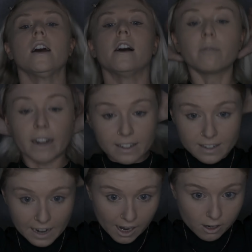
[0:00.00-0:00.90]
Right
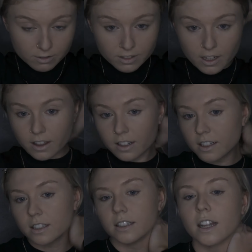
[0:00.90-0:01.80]
now,
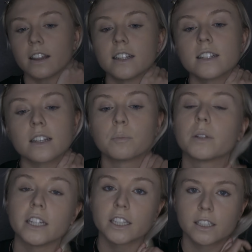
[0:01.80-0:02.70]
nothing's
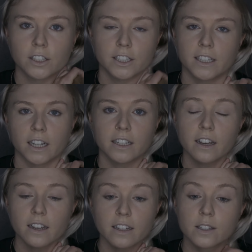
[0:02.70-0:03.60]
completed or done
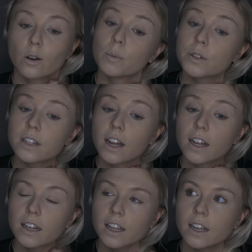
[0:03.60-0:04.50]
yet. It's almost
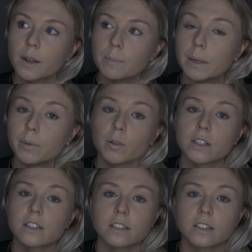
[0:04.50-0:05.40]
done. Maybe
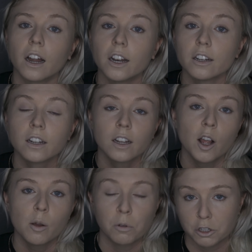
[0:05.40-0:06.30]
once it's done,
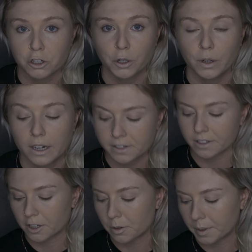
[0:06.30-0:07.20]
I'll show you guys a
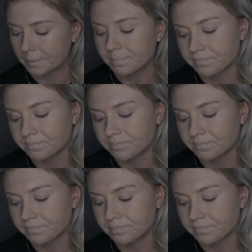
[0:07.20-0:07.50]
little bit.